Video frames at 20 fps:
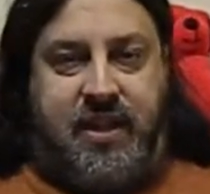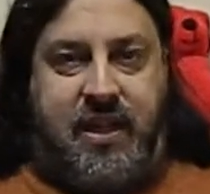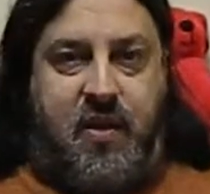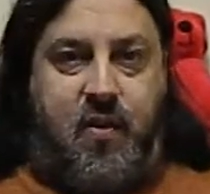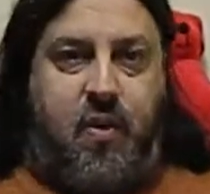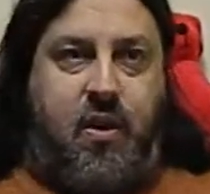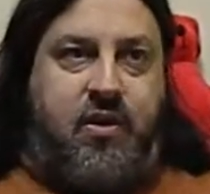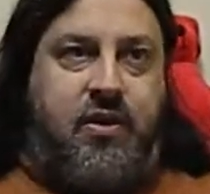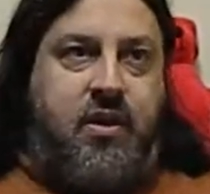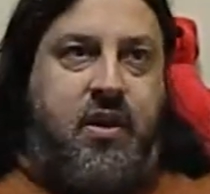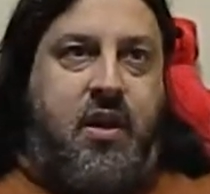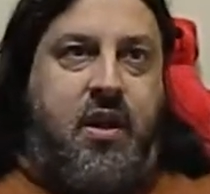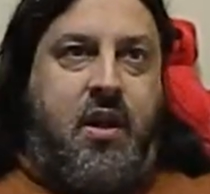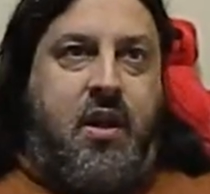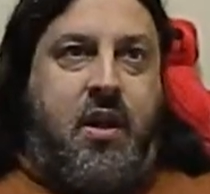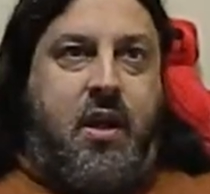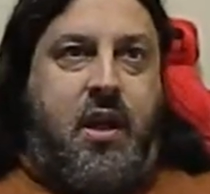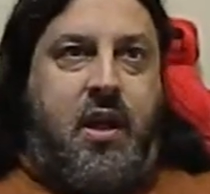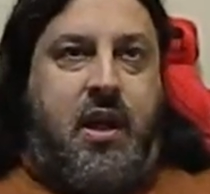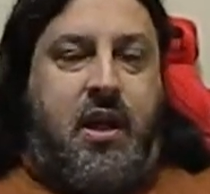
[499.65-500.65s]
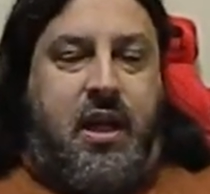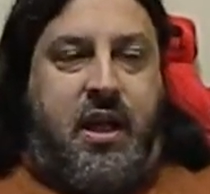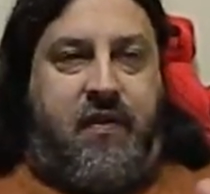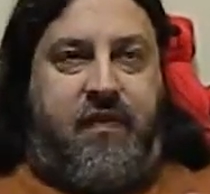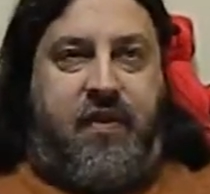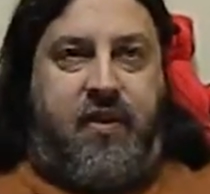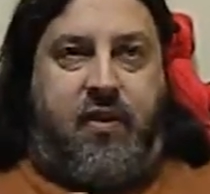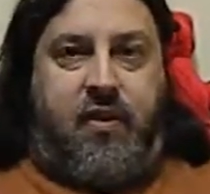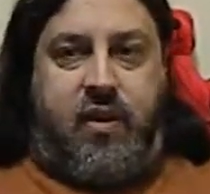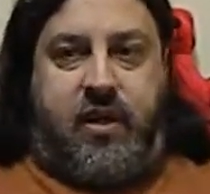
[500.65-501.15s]
In other words, uh,
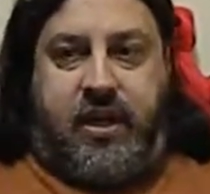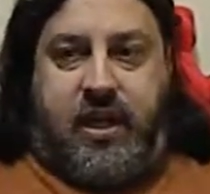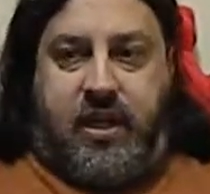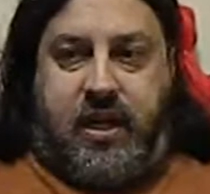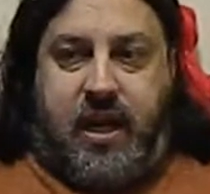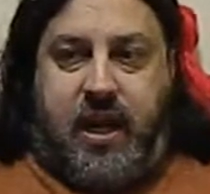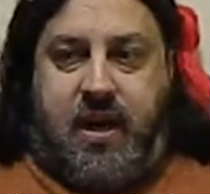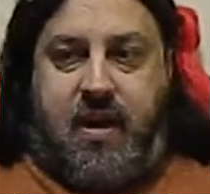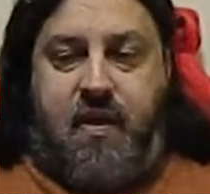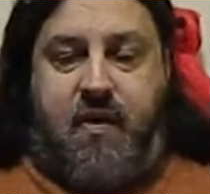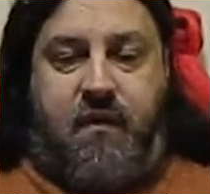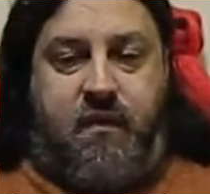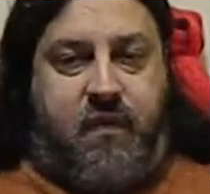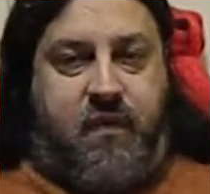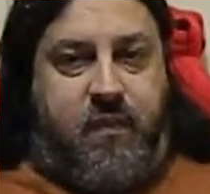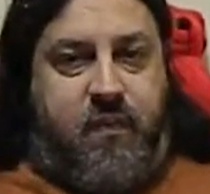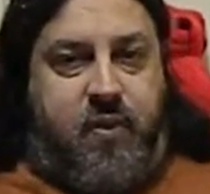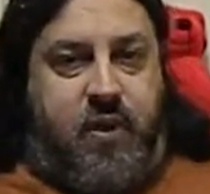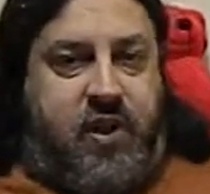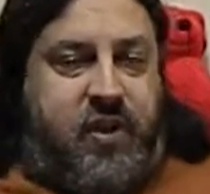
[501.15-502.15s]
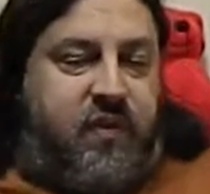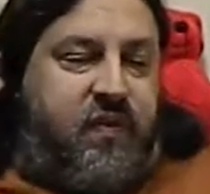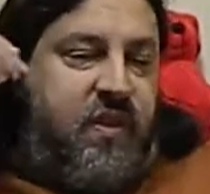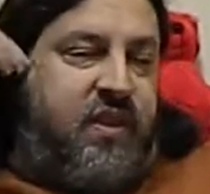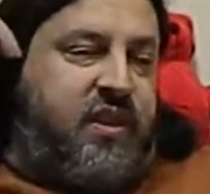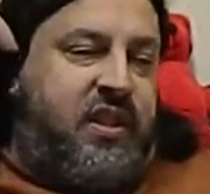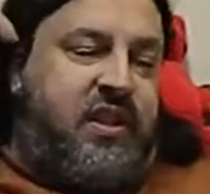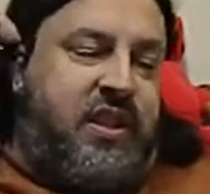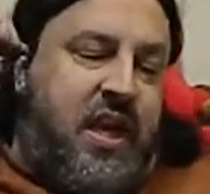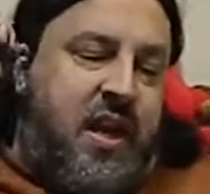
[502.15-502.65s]
if you look at how we've pushed
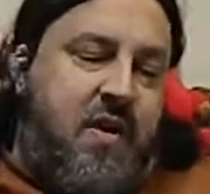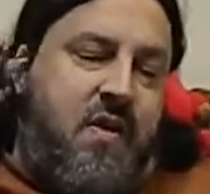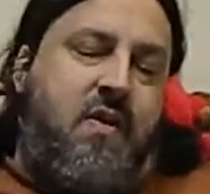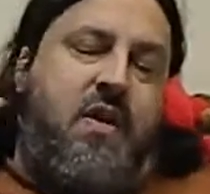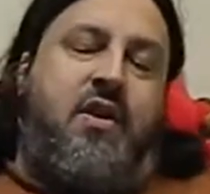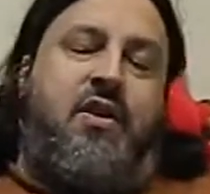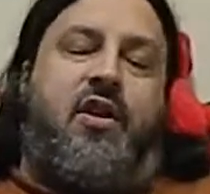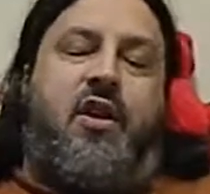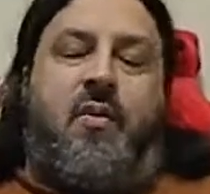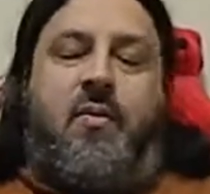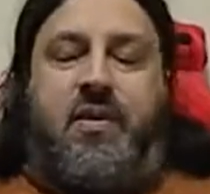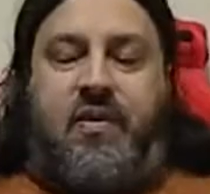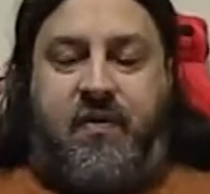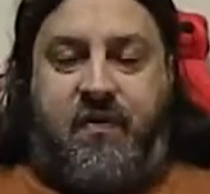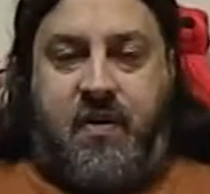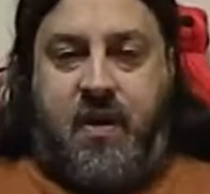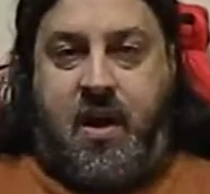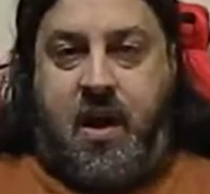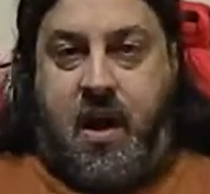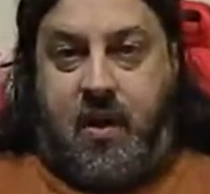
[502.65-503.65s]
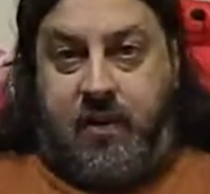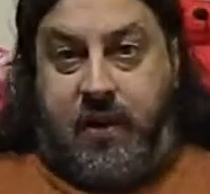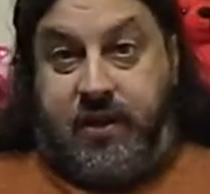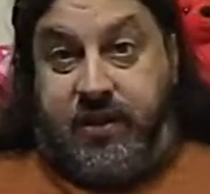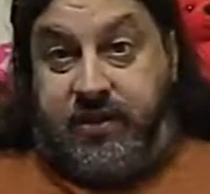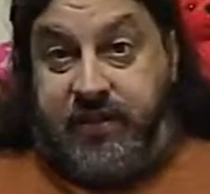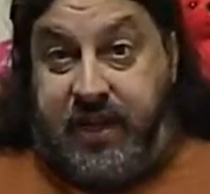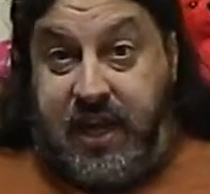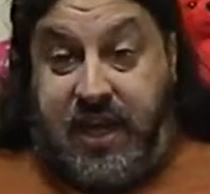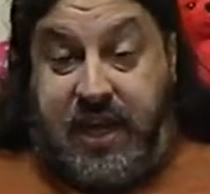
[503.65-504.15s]
physics out in terms of our
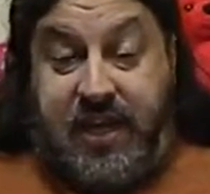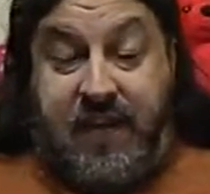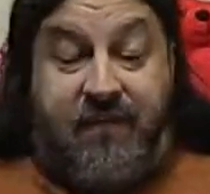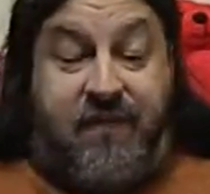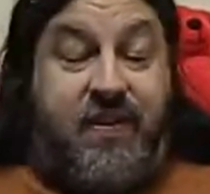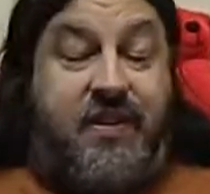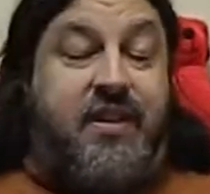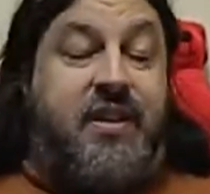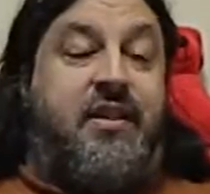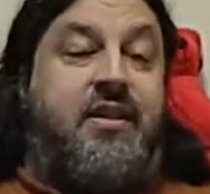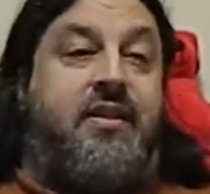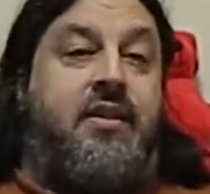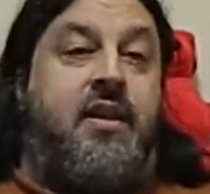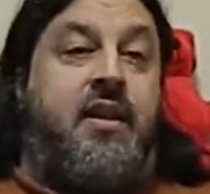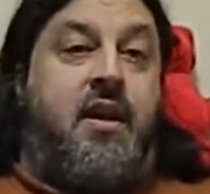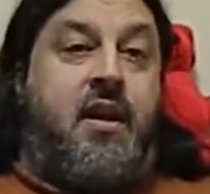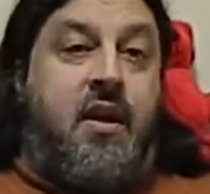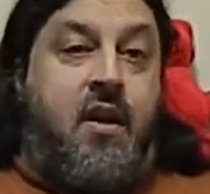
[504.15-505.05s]
understanding of physics,